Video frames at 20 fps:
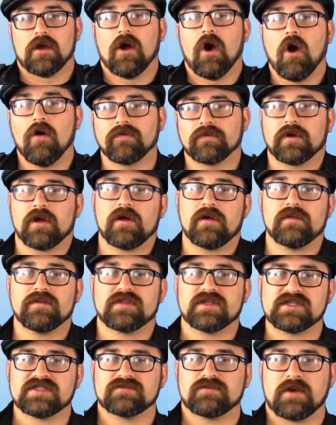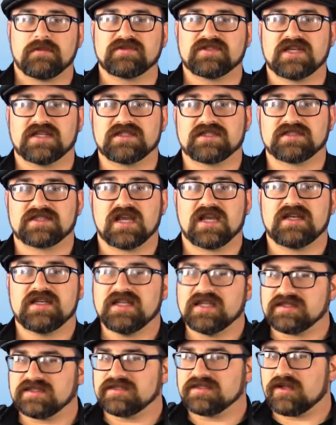Overall, this website design
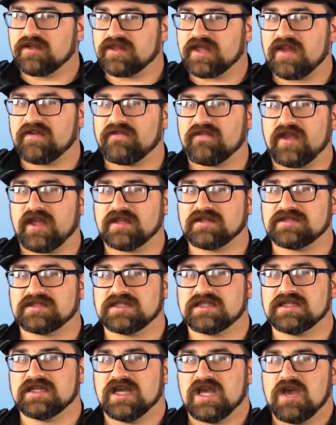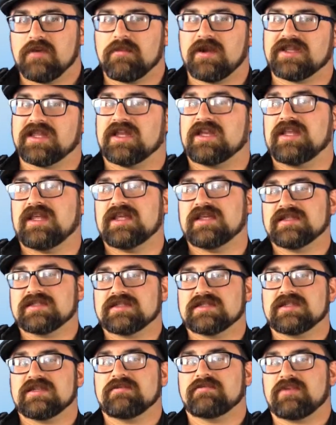isn't all that fancy, but can
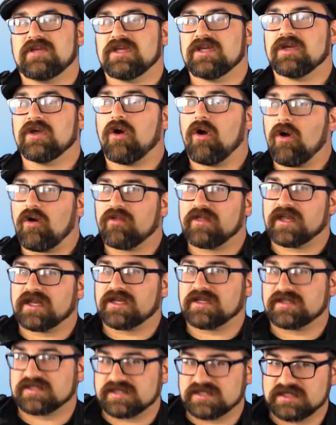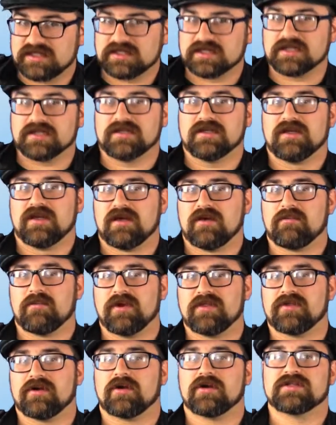easily be all that is needed.
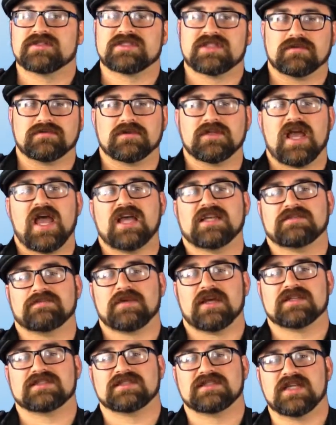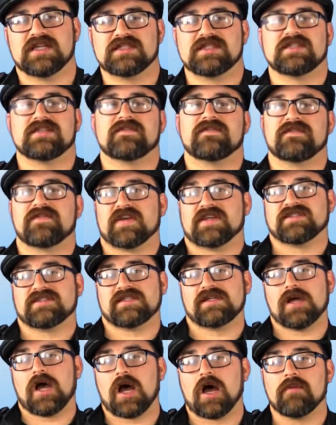But there are several aspects that need
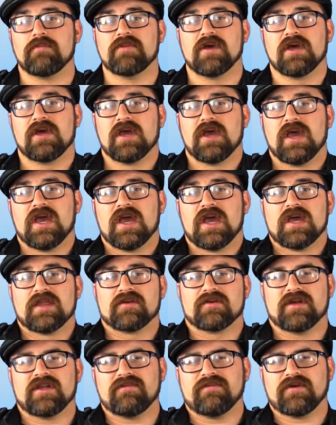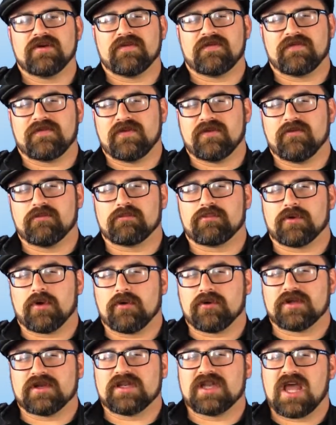fixing up. There are even a few
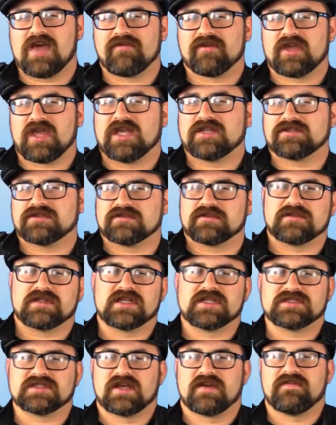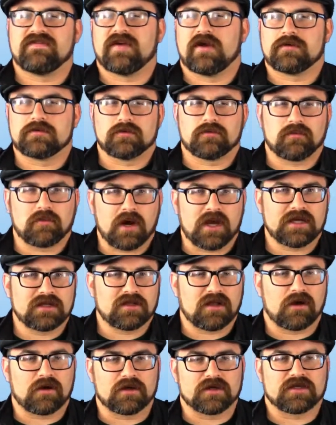broken navigational links I found
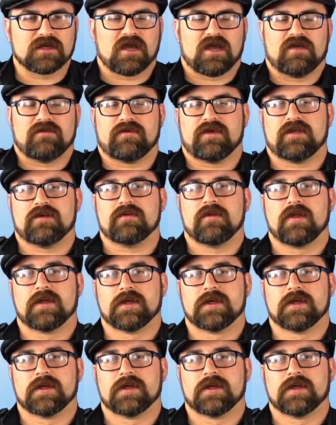while archiving.